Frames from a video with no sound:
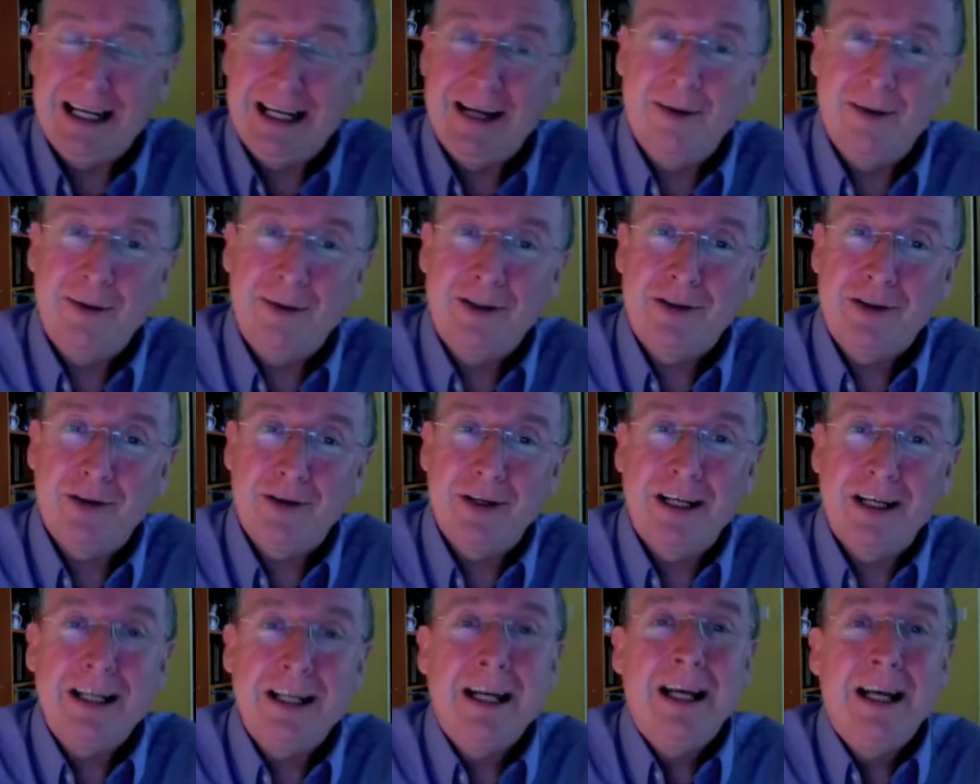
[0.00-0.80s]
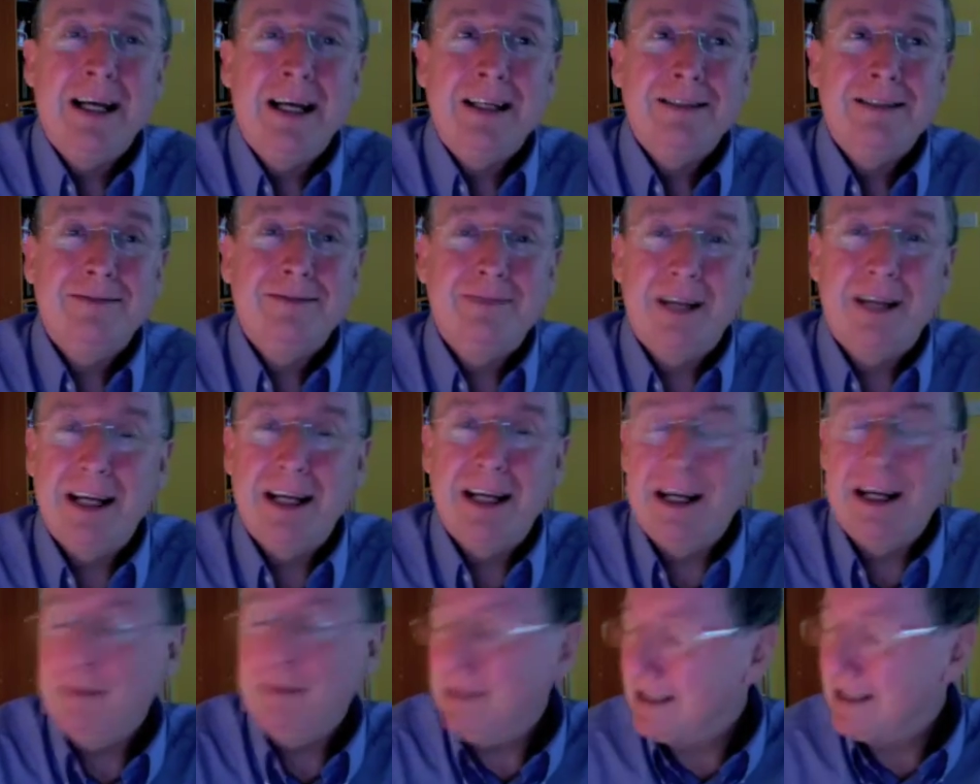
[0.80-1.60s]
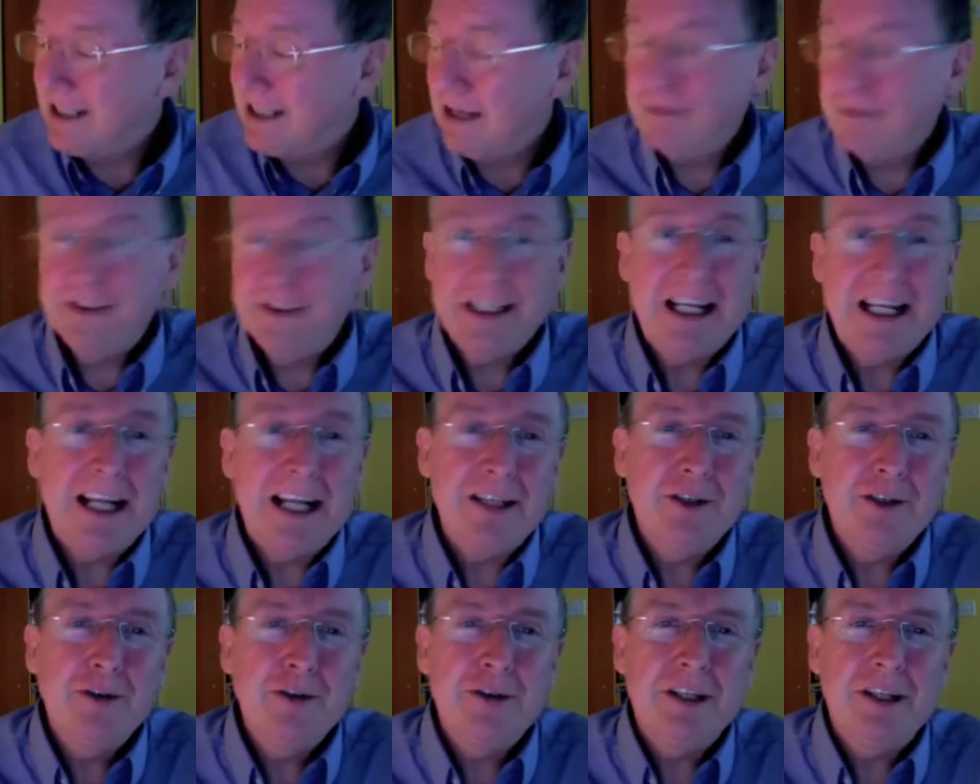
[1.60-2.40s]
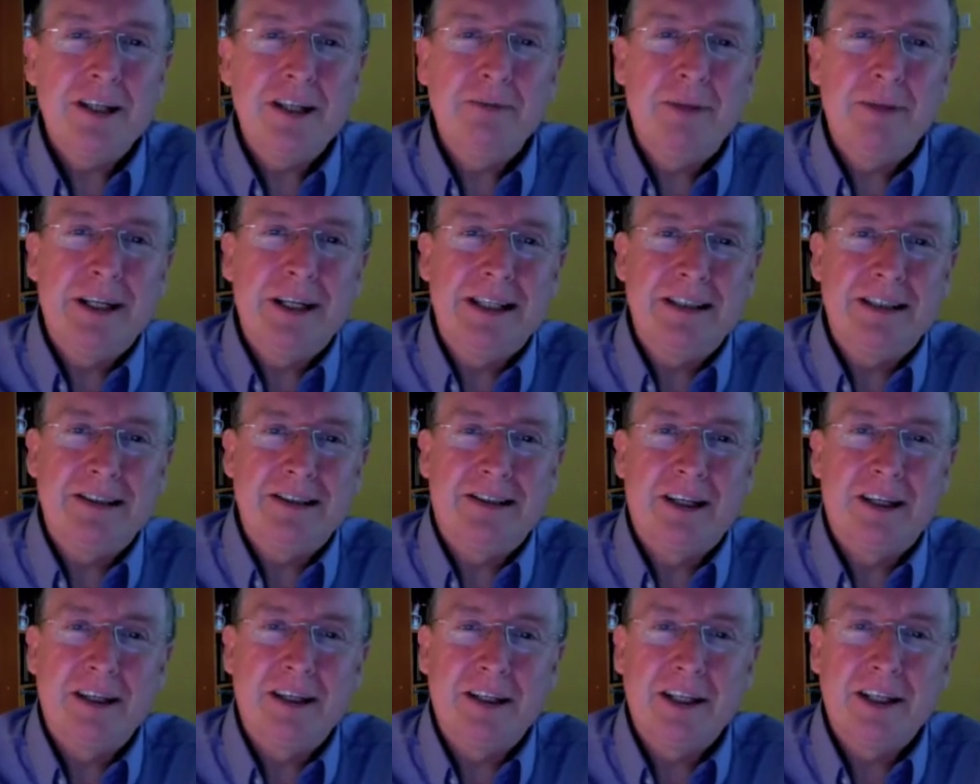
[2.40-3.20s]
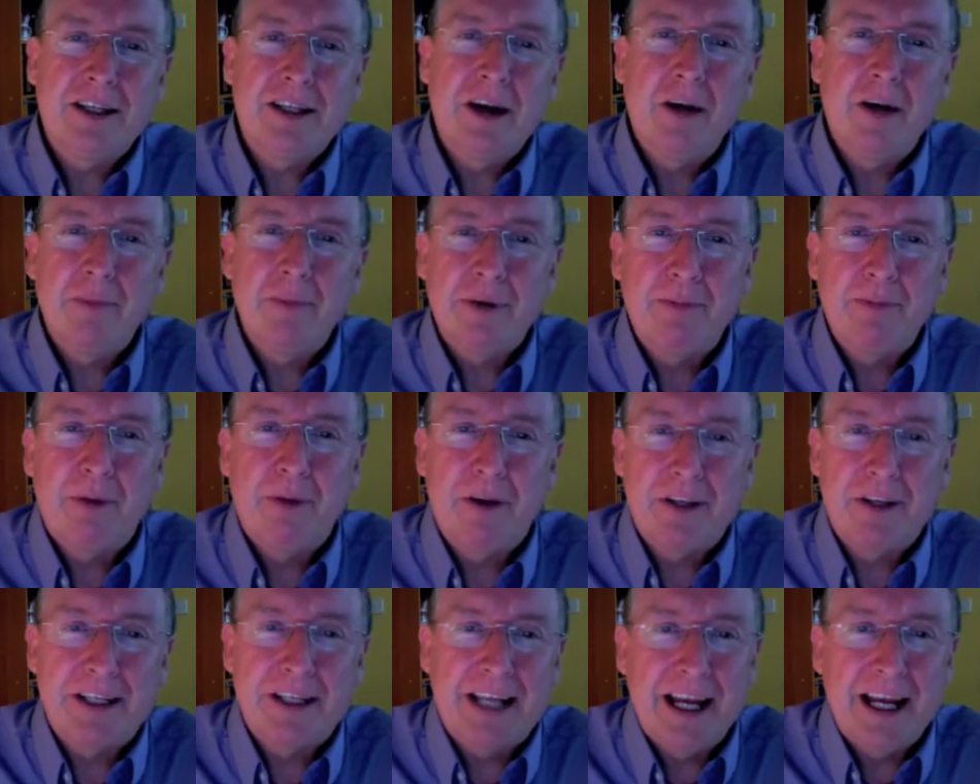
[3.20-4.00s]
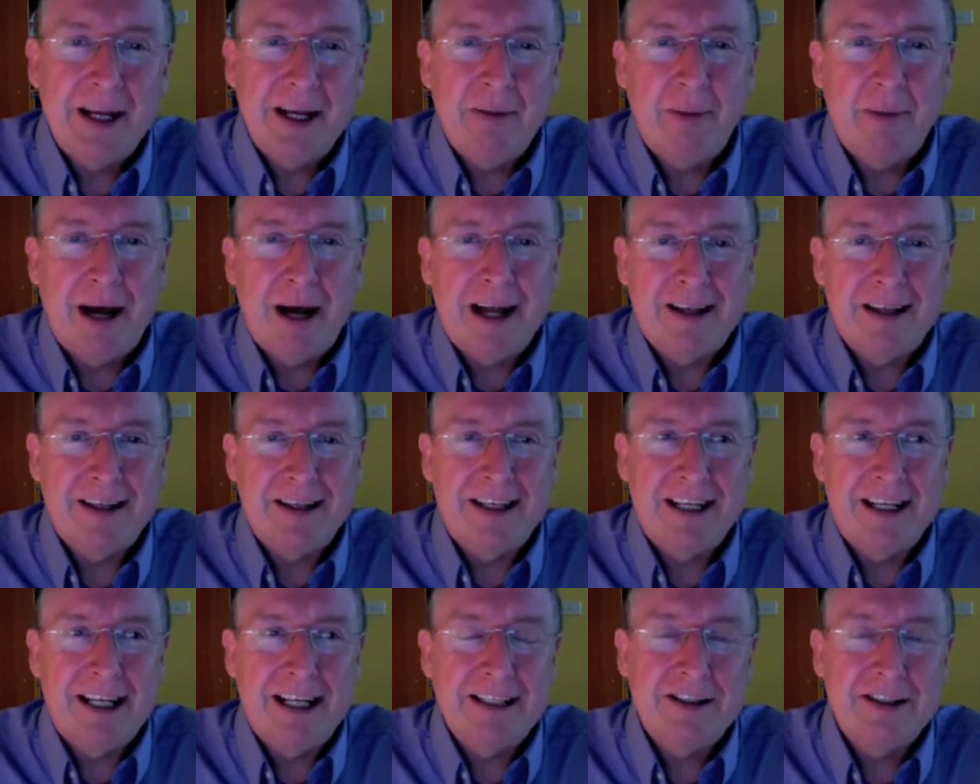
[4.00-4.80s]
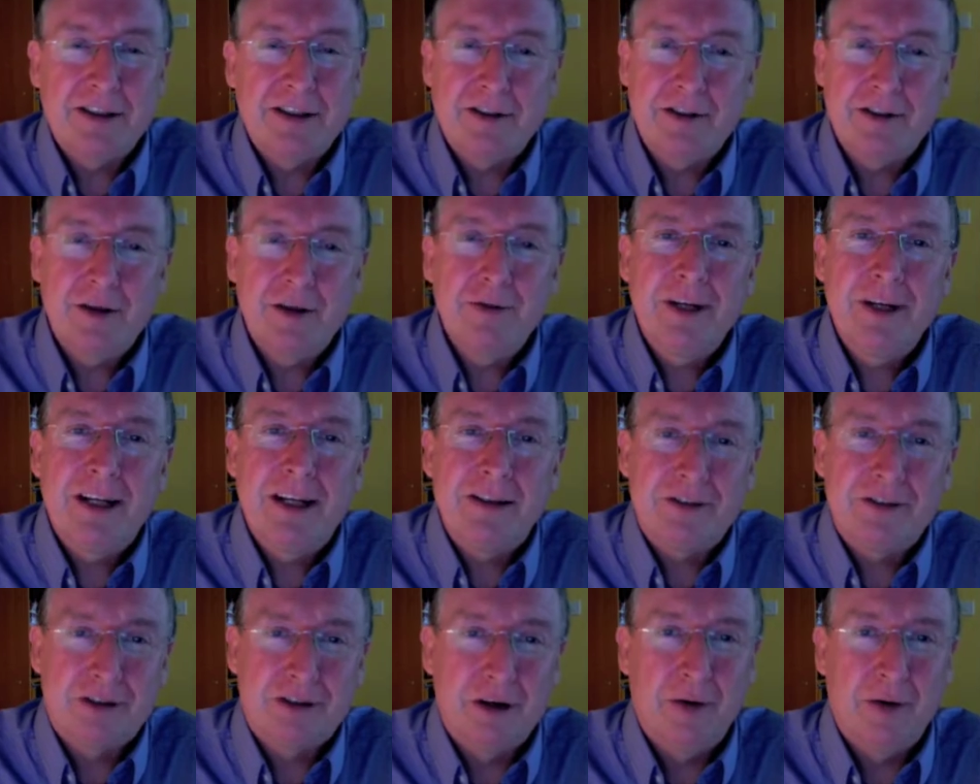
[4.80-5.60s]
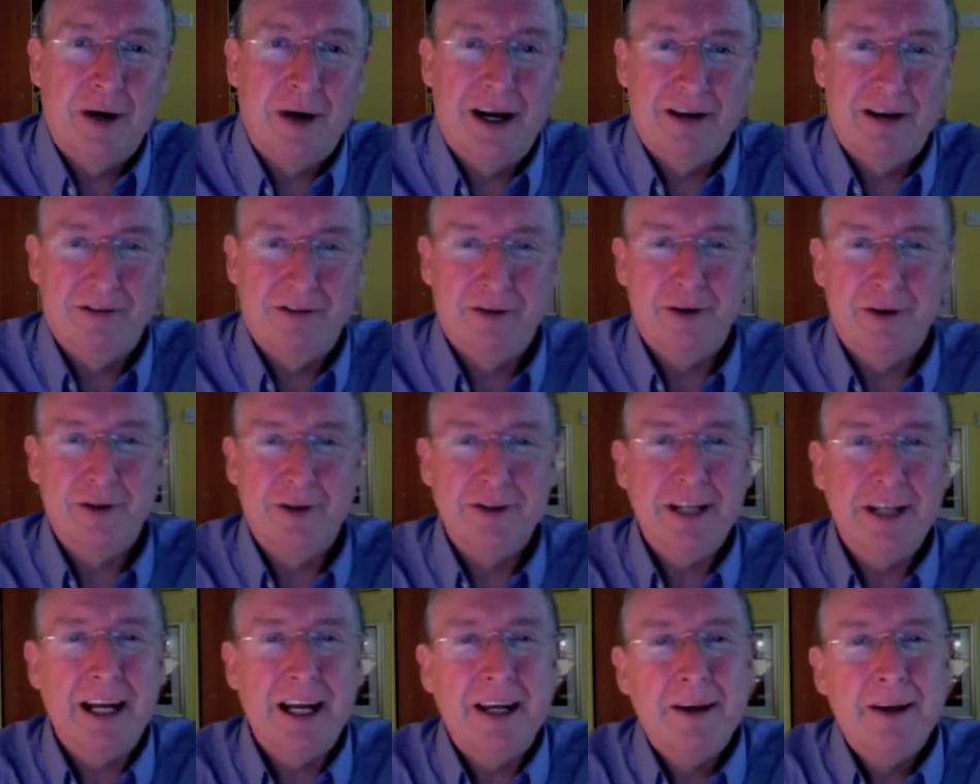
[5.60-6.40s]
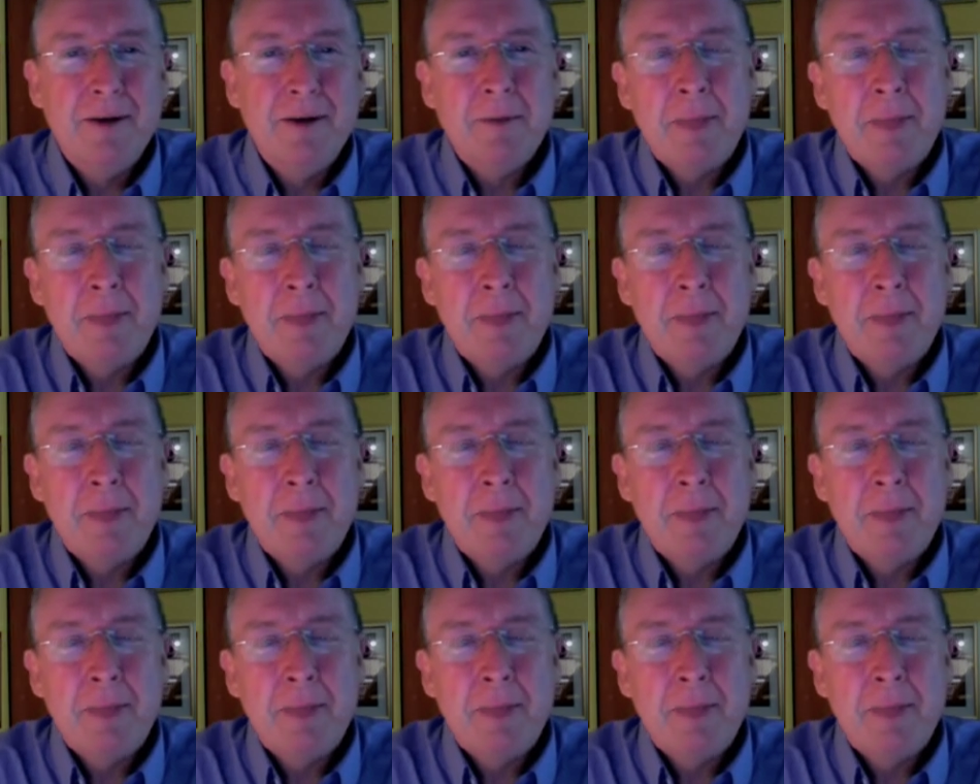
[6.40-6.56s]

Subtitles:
we talk. Self-neglect usually means that you can't be bothered getting a bath and he lets his toenails grow out of order.